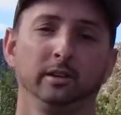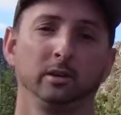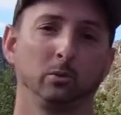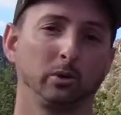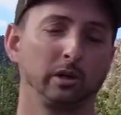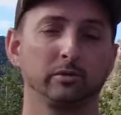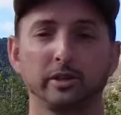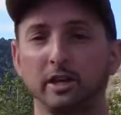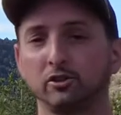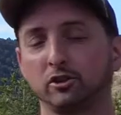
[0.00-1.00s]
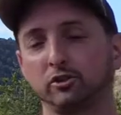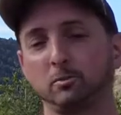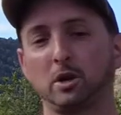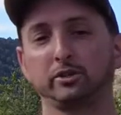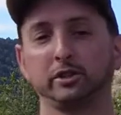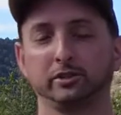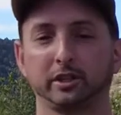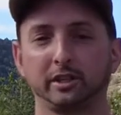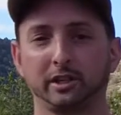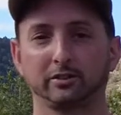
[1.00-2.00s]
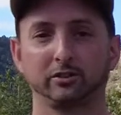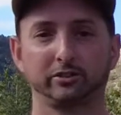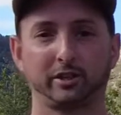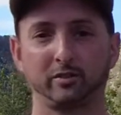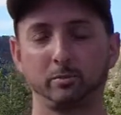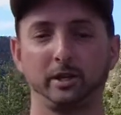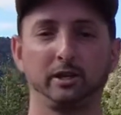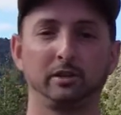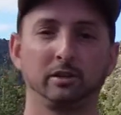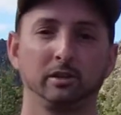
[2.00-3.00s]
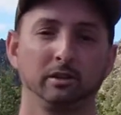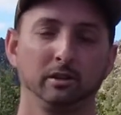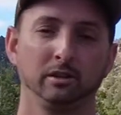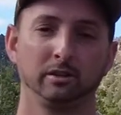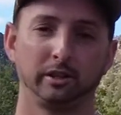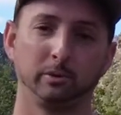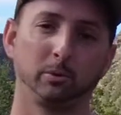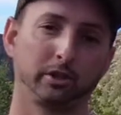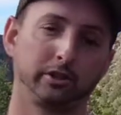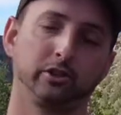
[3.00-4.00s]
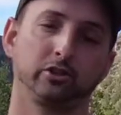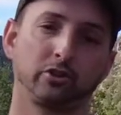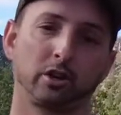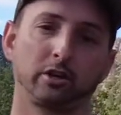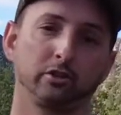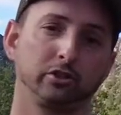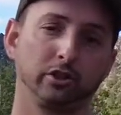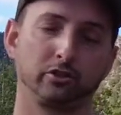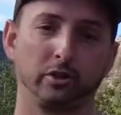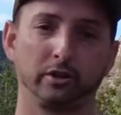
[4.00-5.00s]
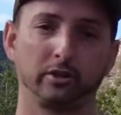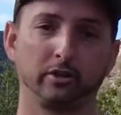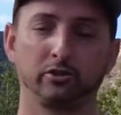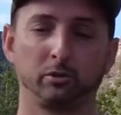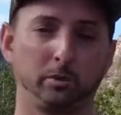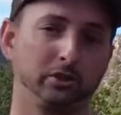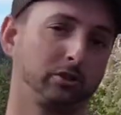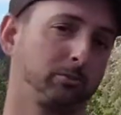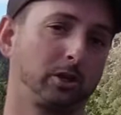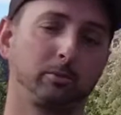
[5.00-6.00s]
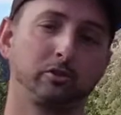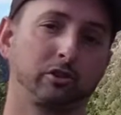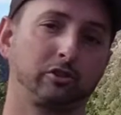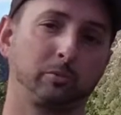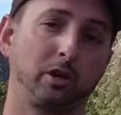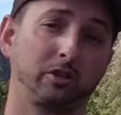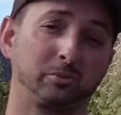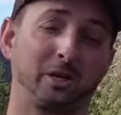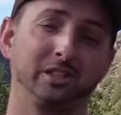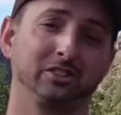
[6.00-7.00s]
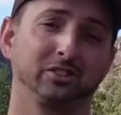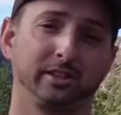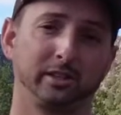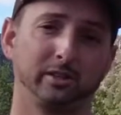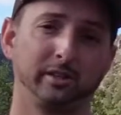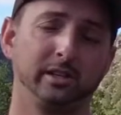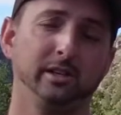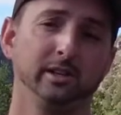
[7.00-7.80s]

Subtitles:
Wherever that junction box is that connects the 7-pin that you plug into your truck to your trailer, there should be some type of junction box. Mine's literally